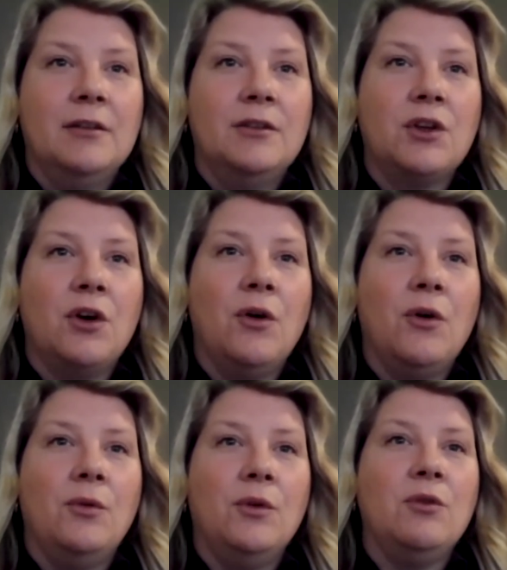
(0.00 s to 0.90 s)

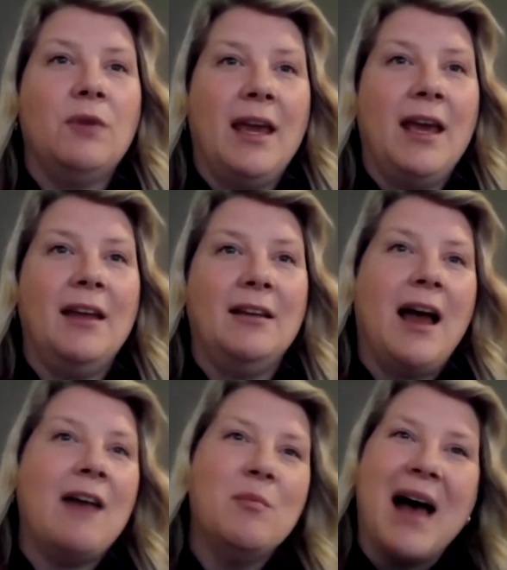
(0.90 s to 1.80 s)
So you can't
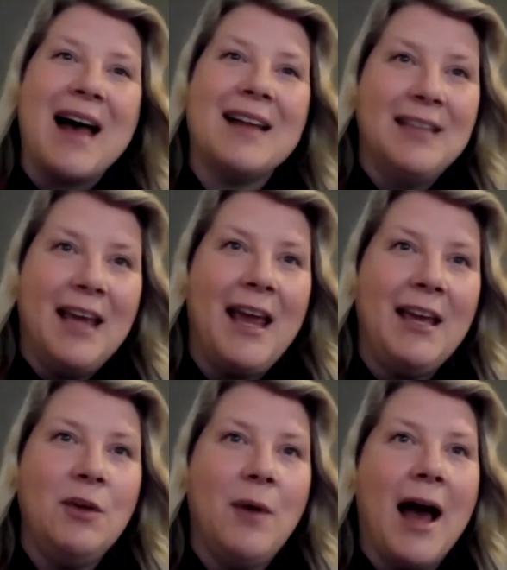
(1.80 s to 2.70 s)
have a bad day.
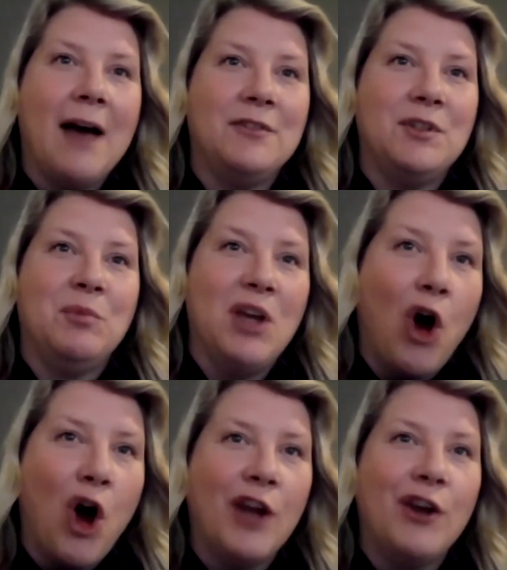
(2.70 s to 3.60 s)
You have to be
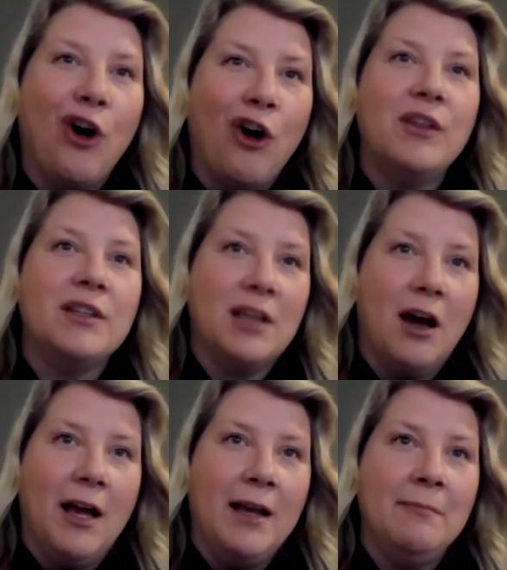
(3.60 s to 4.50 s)
on all the
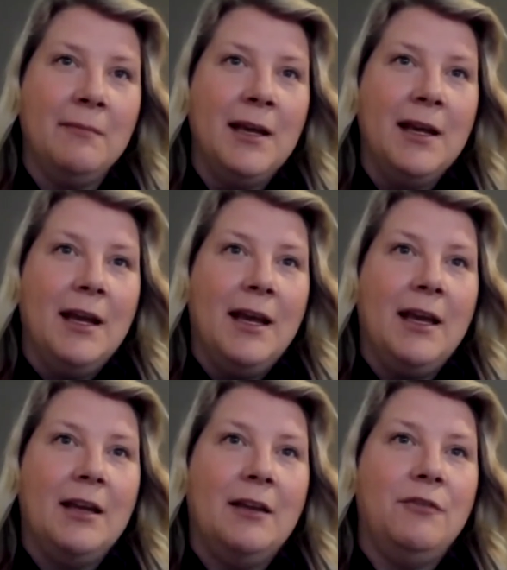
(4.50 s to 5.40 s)
time.
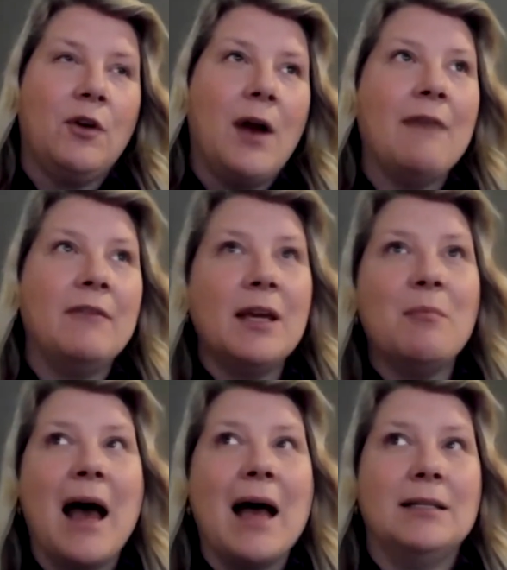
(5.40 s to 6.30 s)
And if you're having a
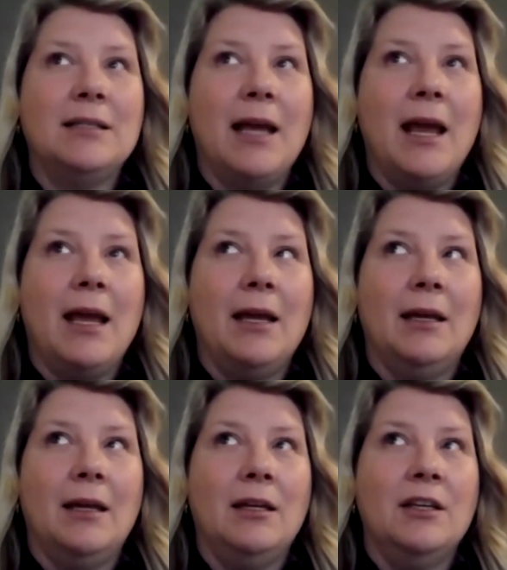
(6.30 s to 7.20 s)
bad
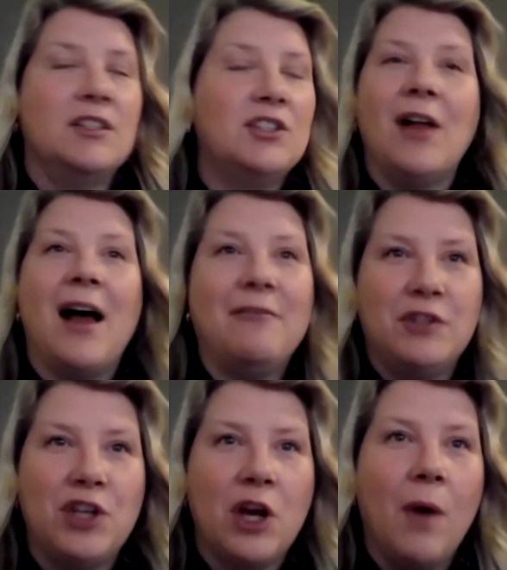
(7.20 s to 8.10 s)
day, you still have to
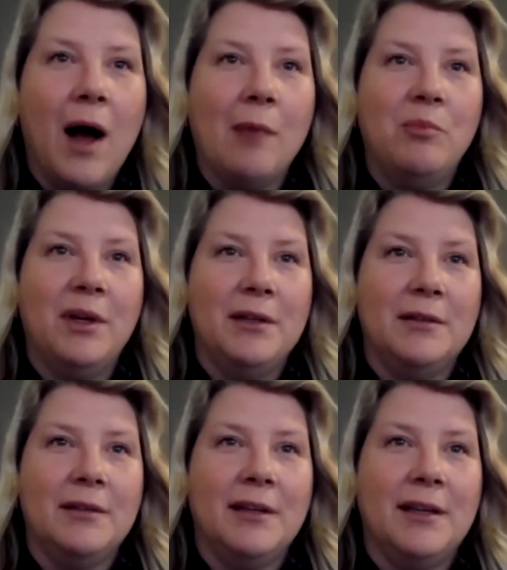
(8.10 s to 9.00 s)
show up
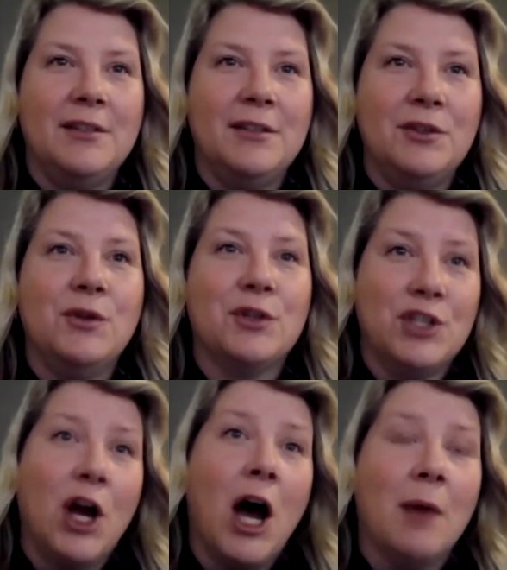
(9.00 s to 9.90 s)
and do your
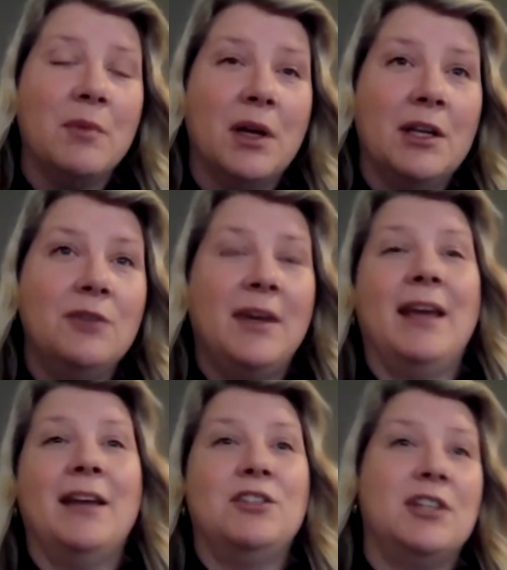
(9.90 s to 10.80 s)
job. You
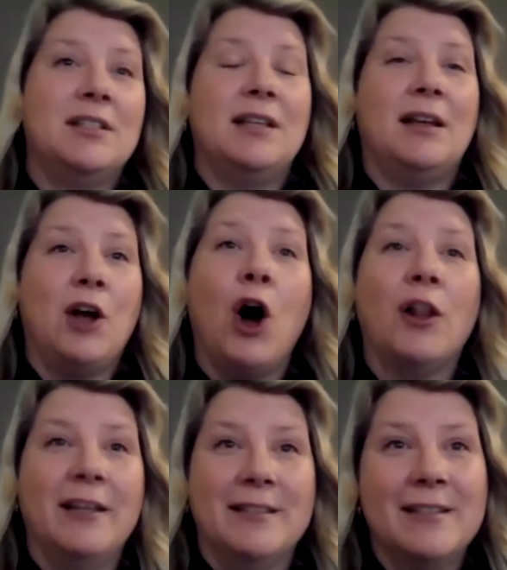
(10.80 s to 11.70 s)
can't just
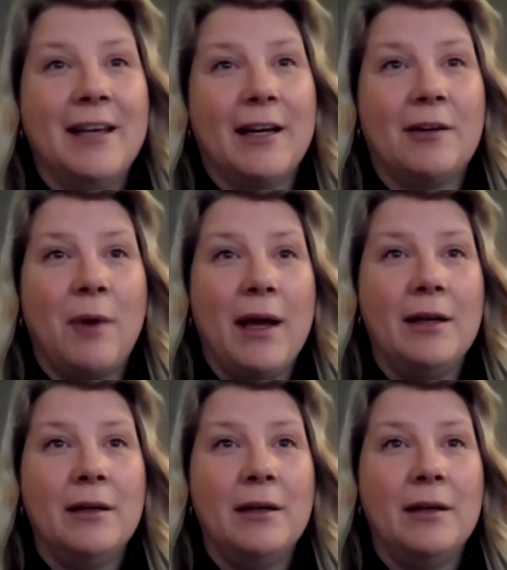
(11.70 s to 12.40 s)
call in sick, right?